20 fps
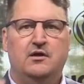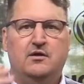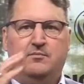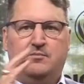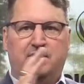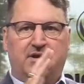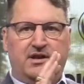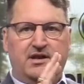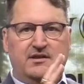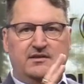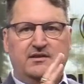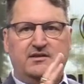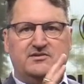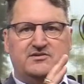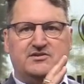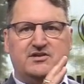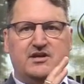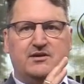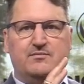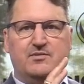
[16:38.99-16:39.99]
But in the
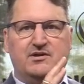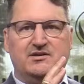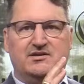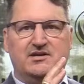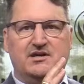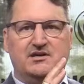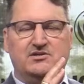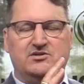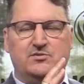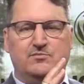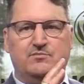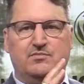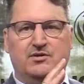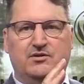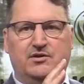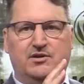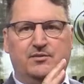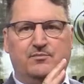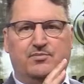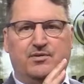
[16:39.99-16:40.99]
segmentation
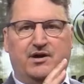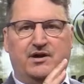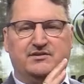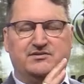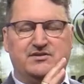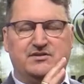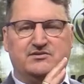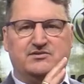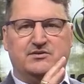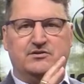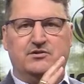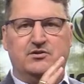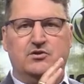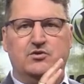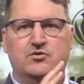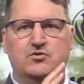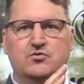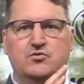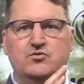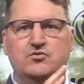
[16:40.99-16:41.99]
building process that you
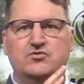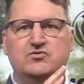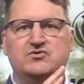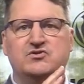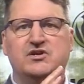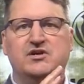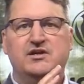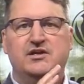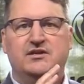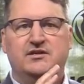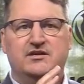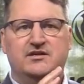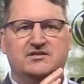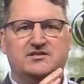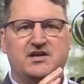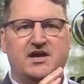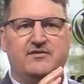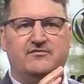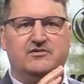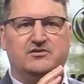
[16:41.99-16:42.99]
use this
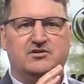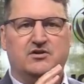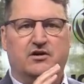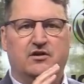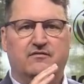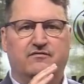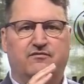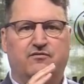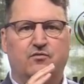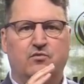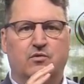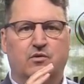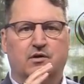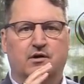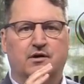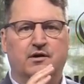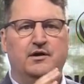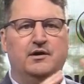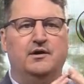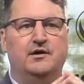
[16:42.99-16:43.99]
avatar
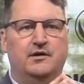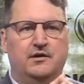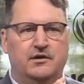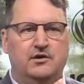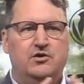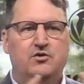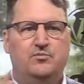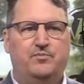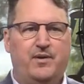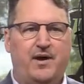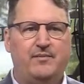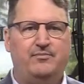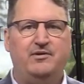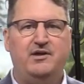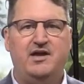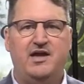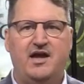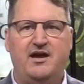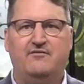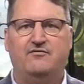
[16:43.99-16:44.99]
for, you'll probably
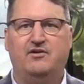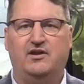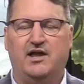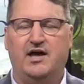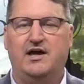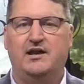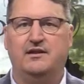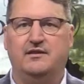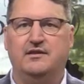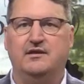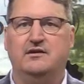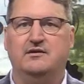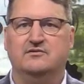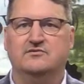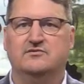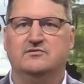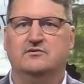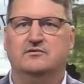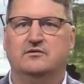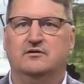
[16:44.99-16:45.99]
have a lot of
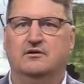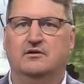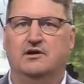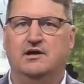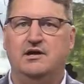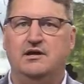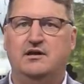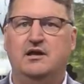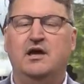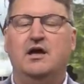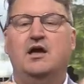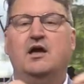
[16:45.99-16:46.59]
these, all right?